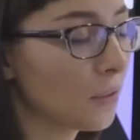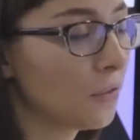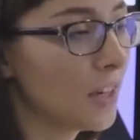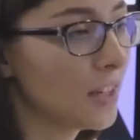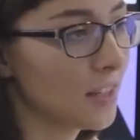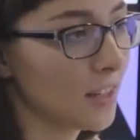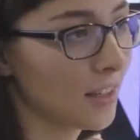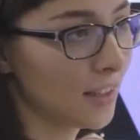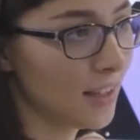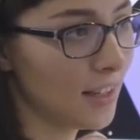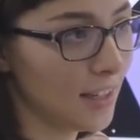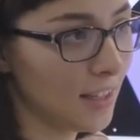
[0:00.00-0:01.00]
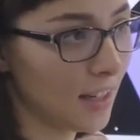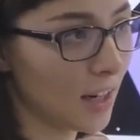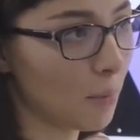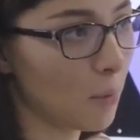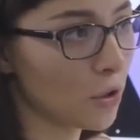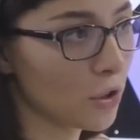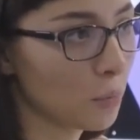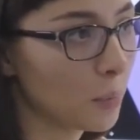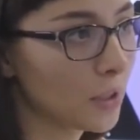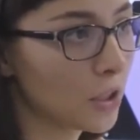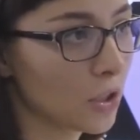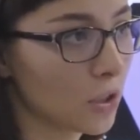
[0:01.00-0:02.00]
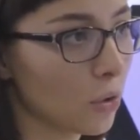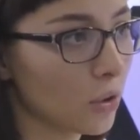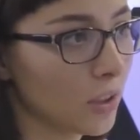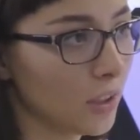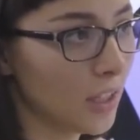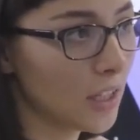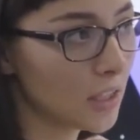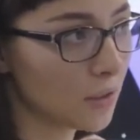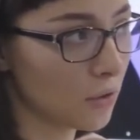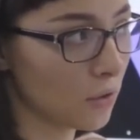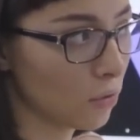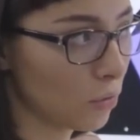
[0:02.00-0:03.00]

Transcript: with your superior and talk about your career goals.